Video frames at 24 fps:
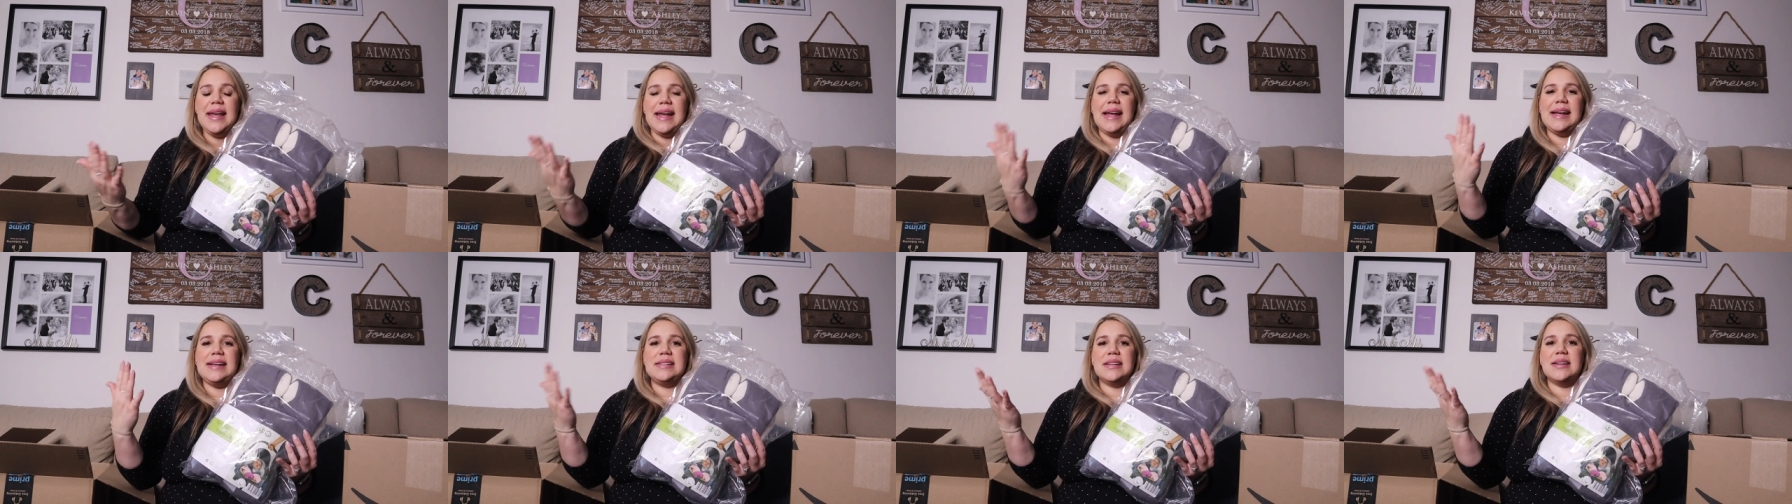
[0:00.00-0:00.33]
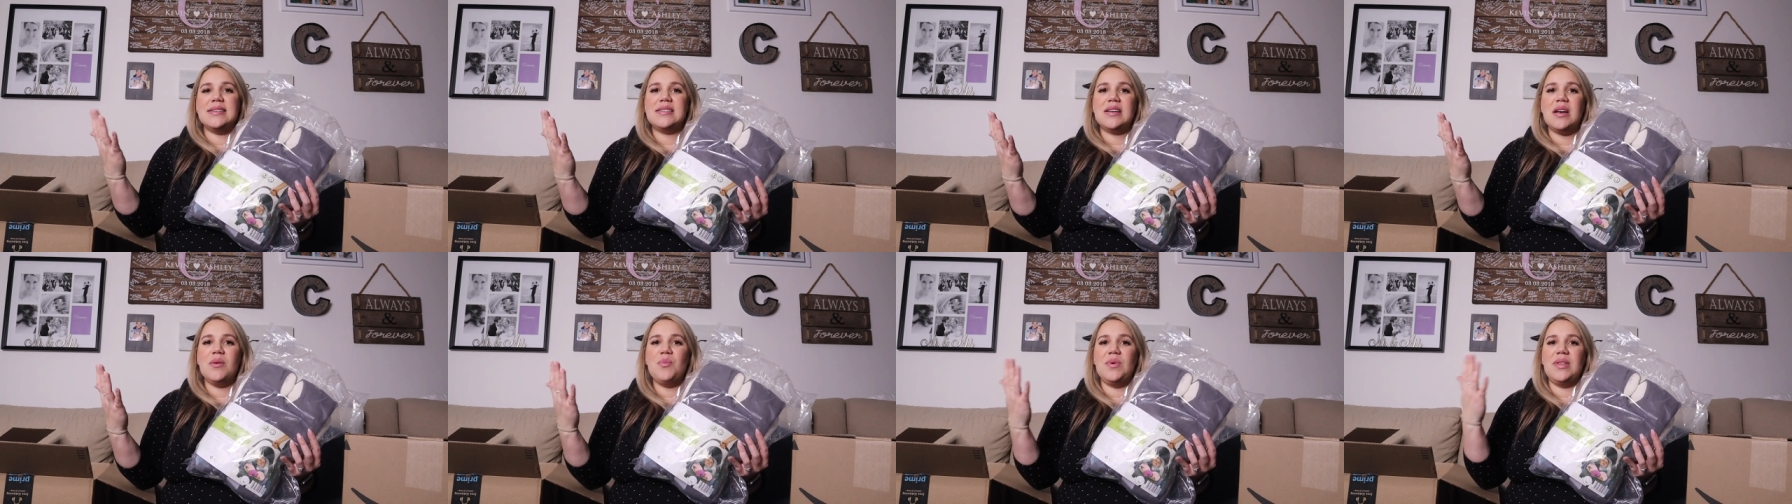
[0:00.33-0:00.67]
it
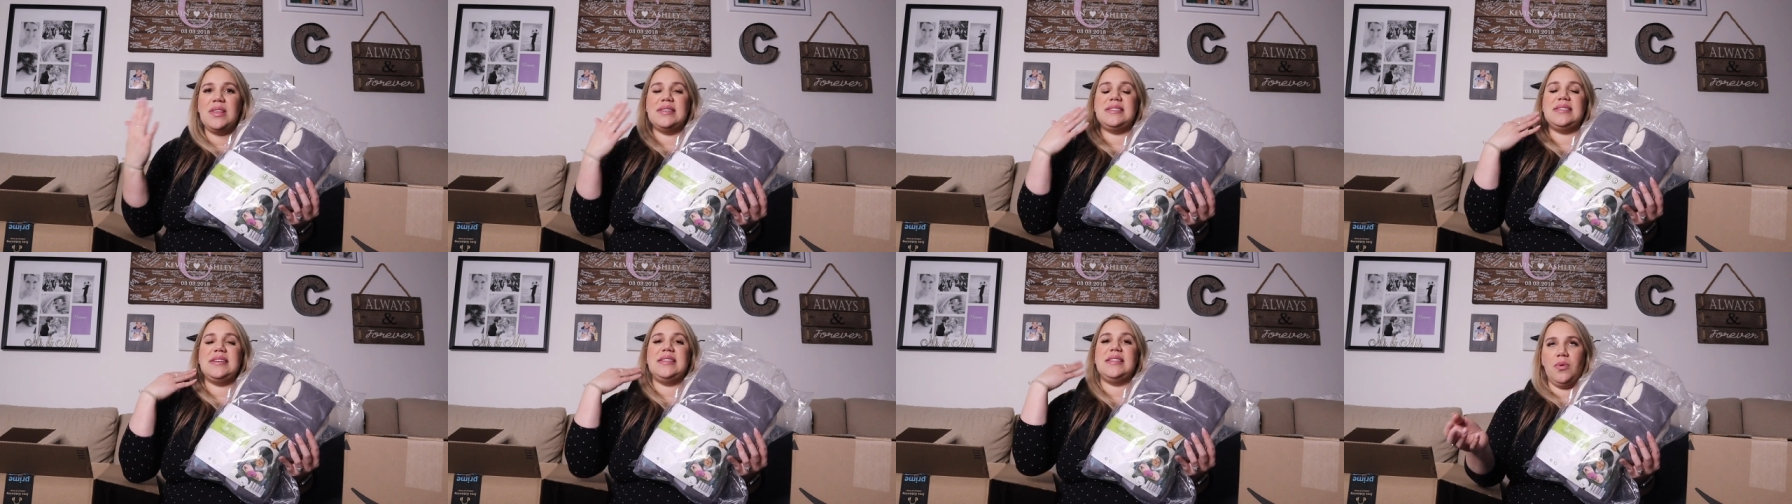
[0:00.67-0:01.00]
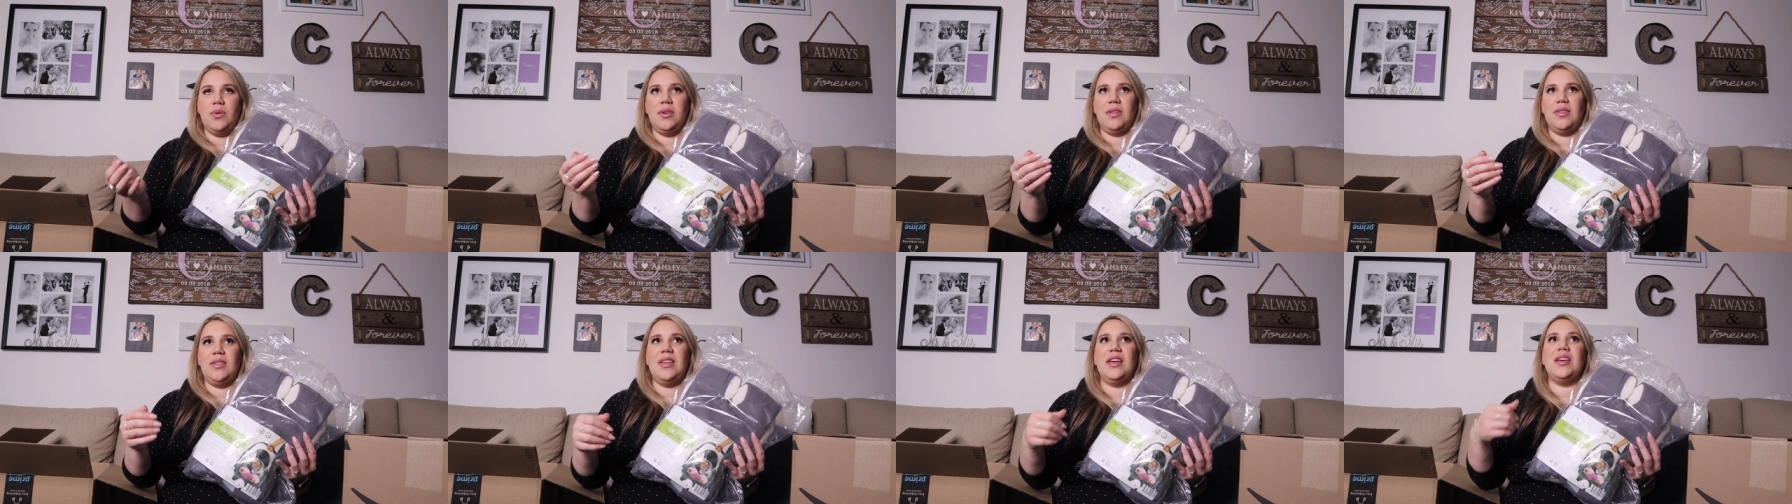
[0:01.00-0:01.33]
does come with a seat
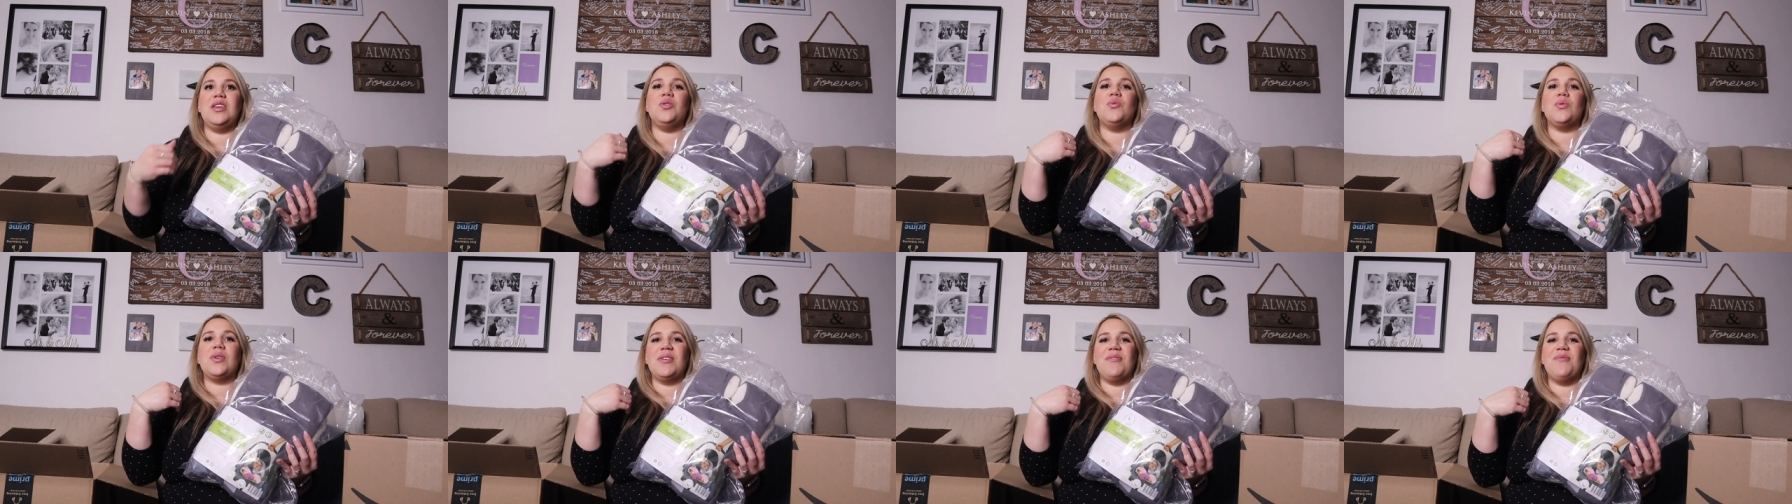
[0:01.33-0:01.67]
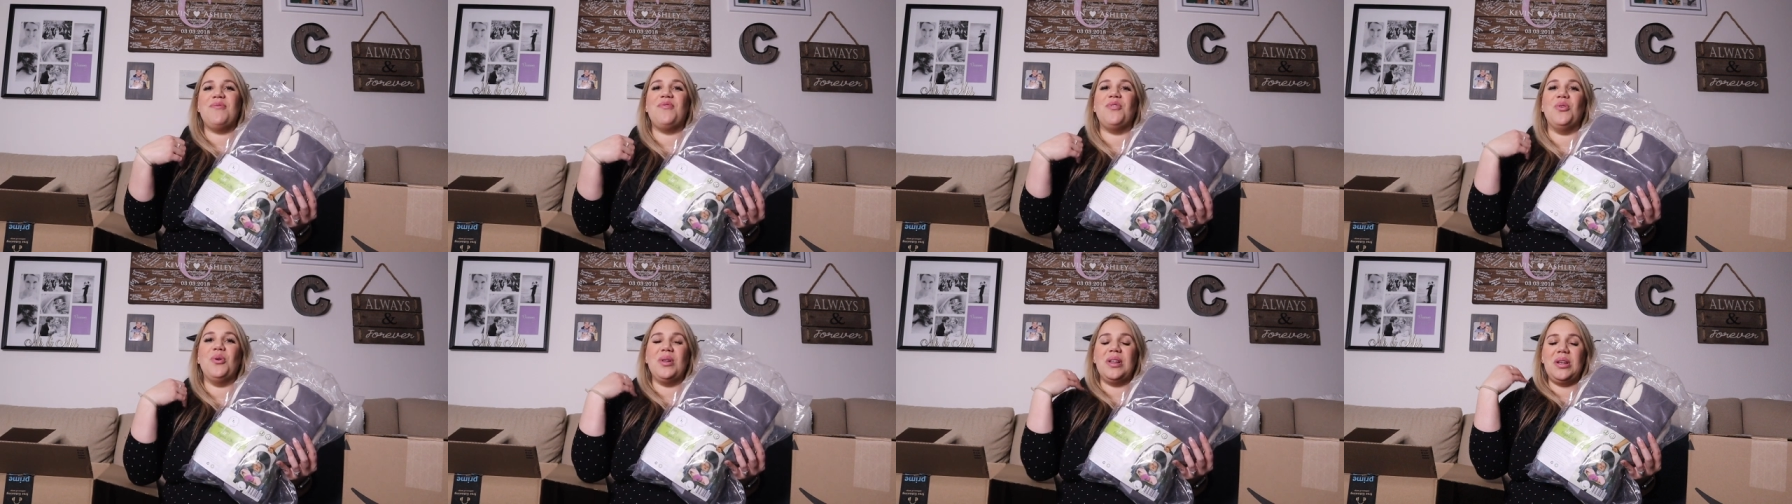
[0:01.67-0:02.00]
that you
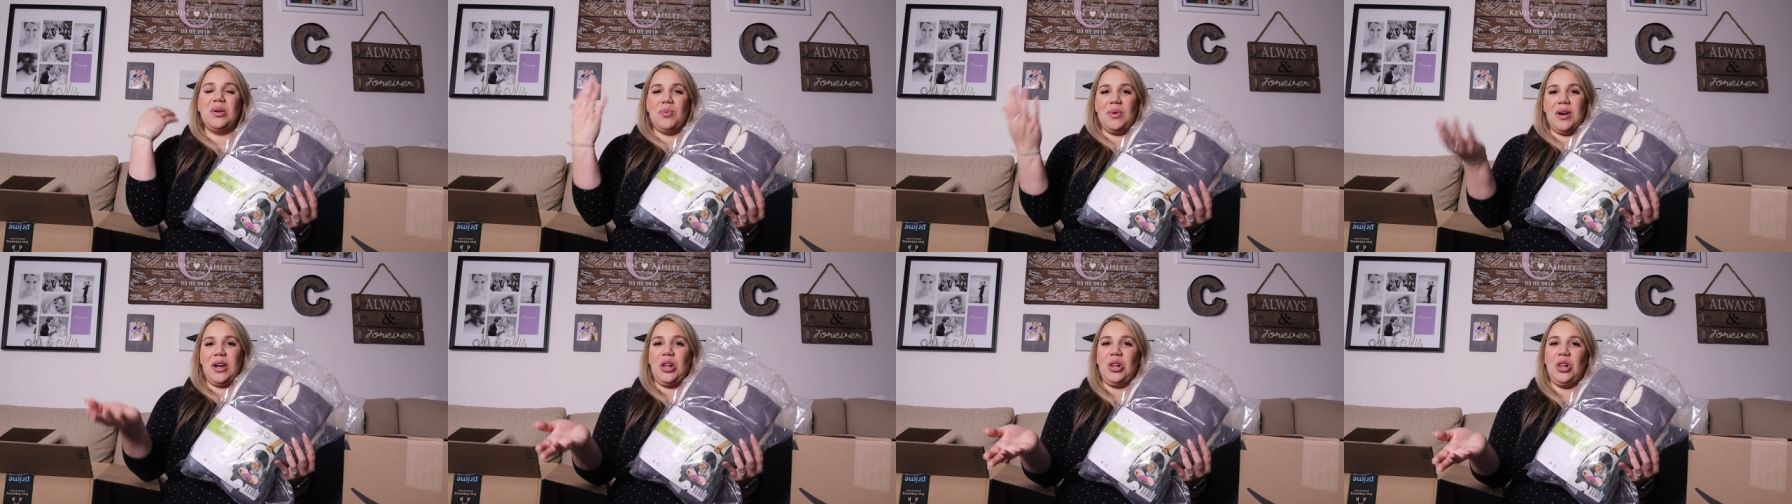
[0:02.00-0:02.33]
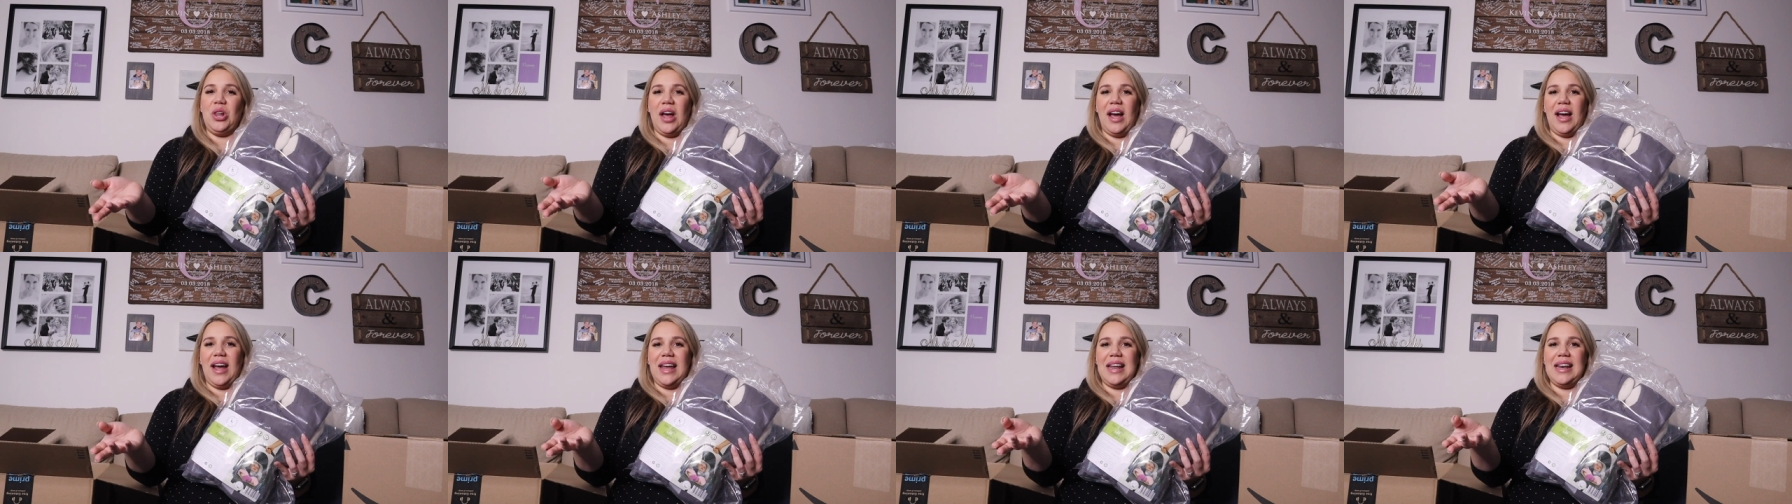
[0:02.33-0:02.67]
can fully
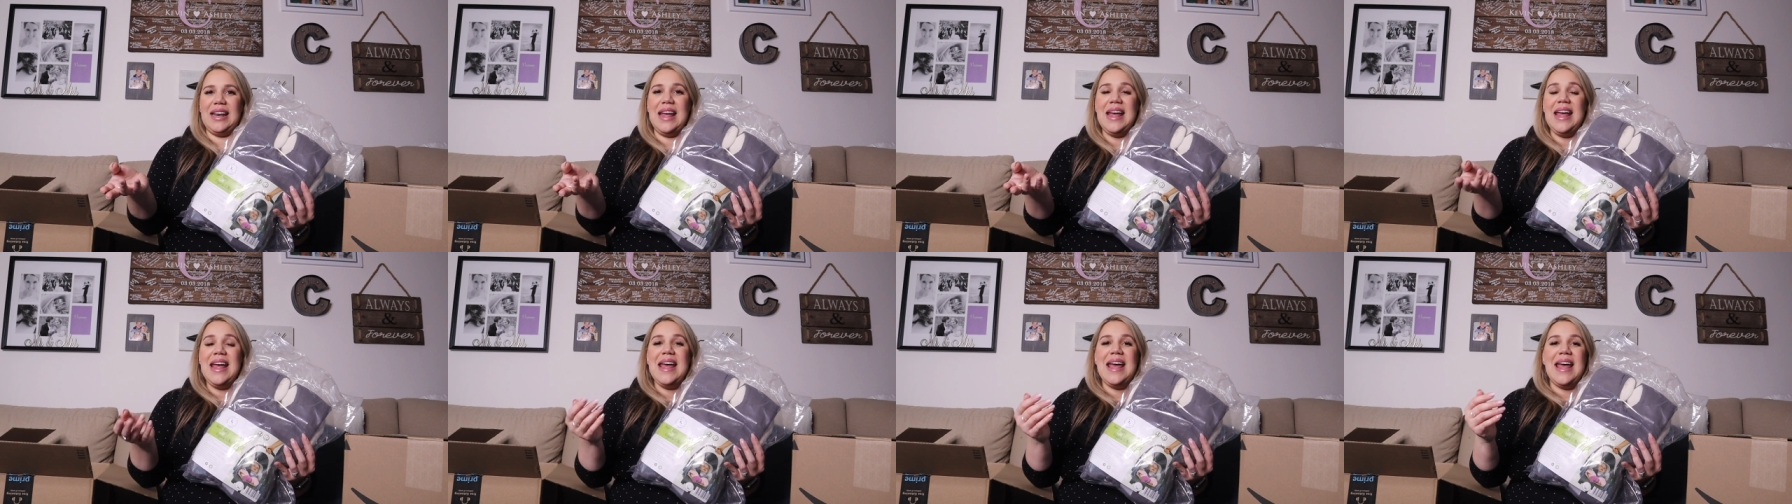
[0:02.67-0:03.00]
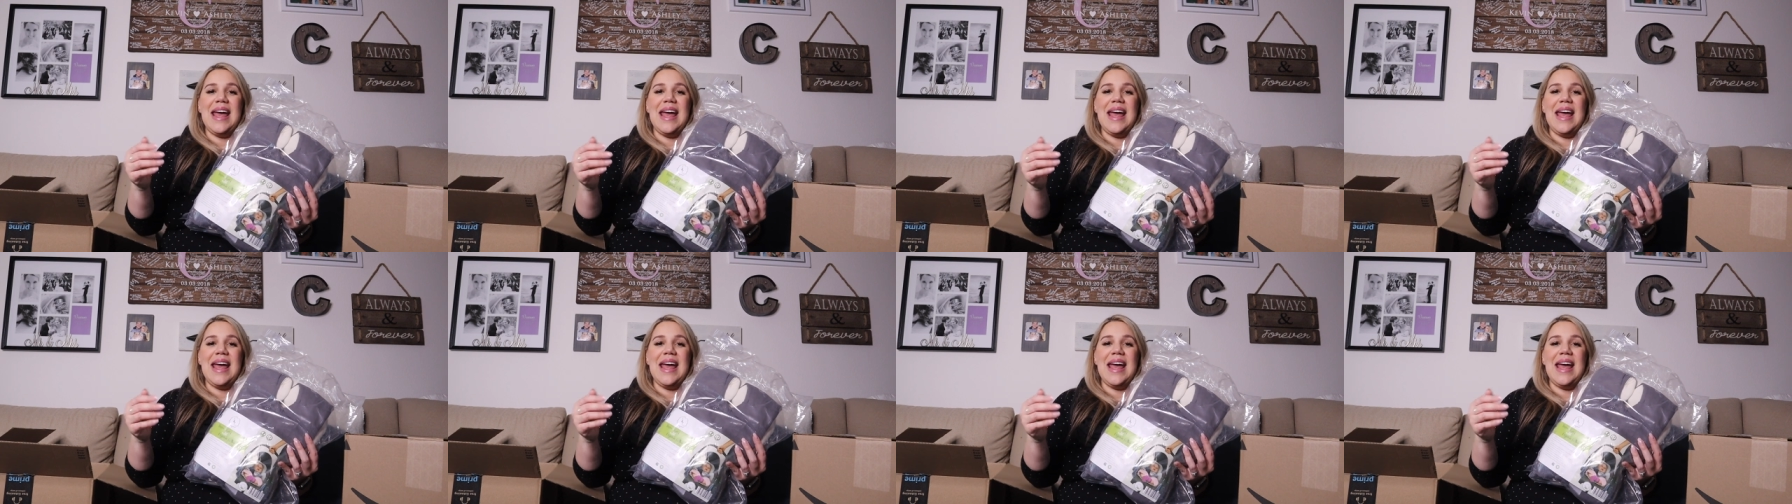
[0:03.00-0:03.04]
recline.